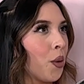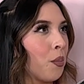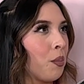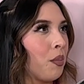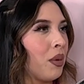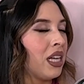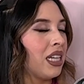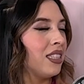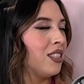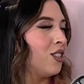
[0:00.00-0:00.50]

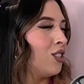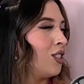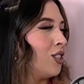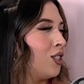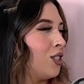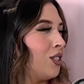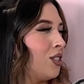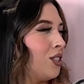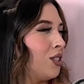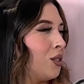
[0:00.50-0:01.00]
but it's
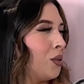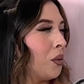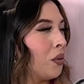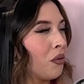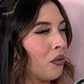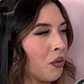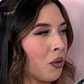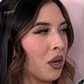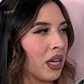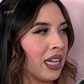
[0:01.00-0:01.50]
just to
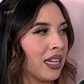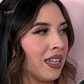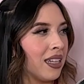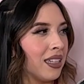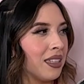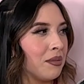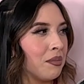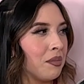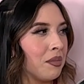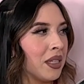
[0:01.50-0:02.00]
avoid,
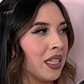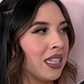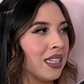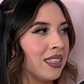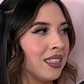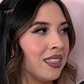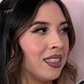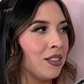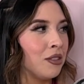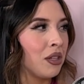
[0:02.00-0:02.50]

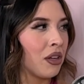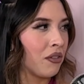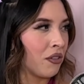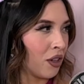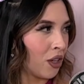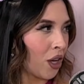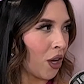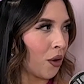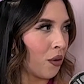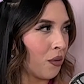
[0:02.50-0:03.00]
because you never
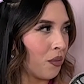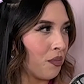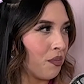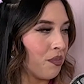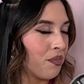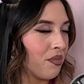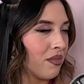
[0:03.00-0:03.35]
know.